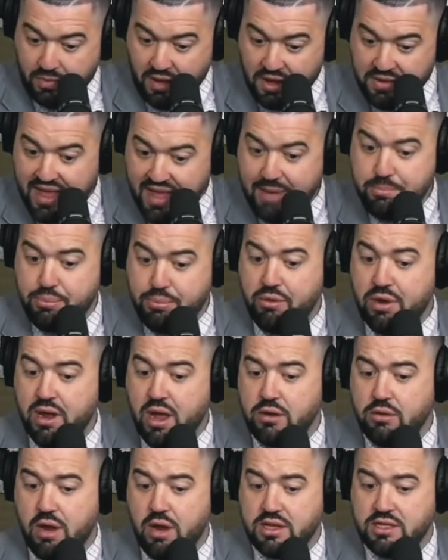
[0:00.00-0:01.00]
That
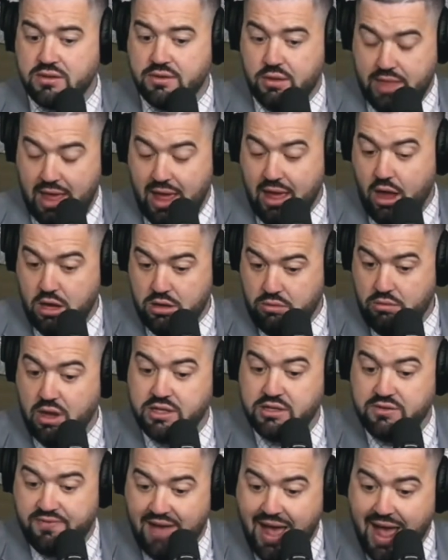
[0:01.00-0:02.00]

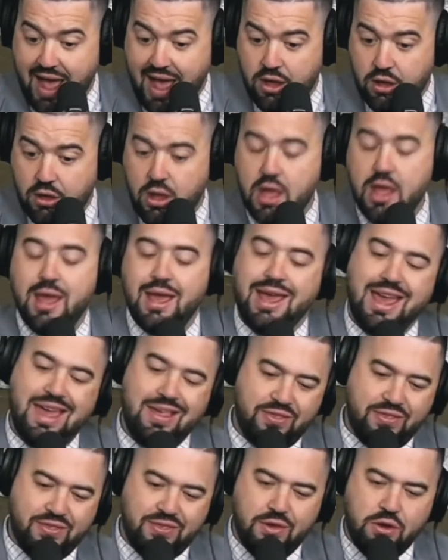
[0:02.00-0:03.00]
underwrites a file
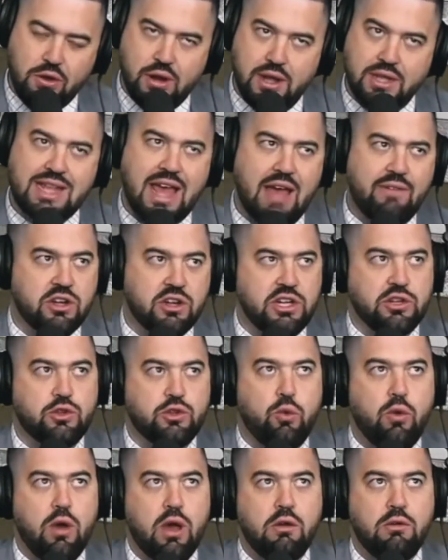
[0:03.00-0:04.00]
in it's averaging
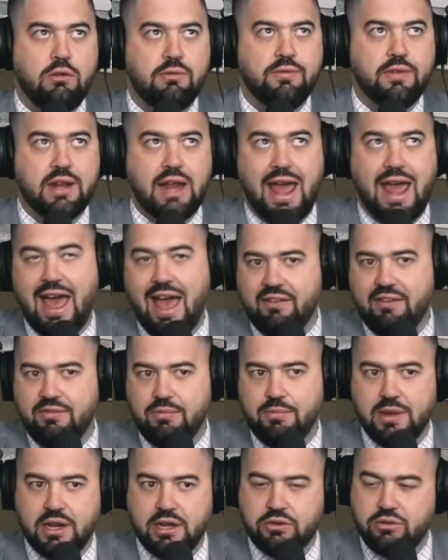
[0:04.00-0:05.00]
12 and a half
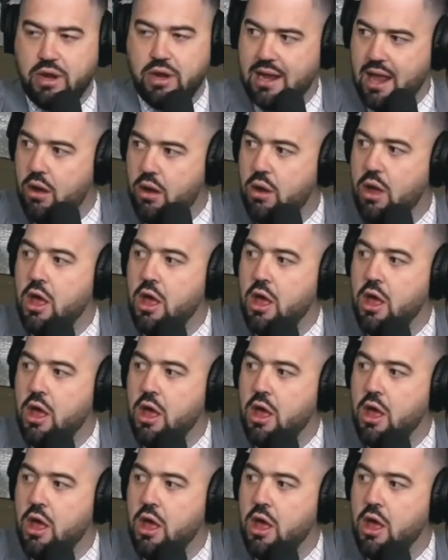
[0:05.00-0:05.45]
minutes right now.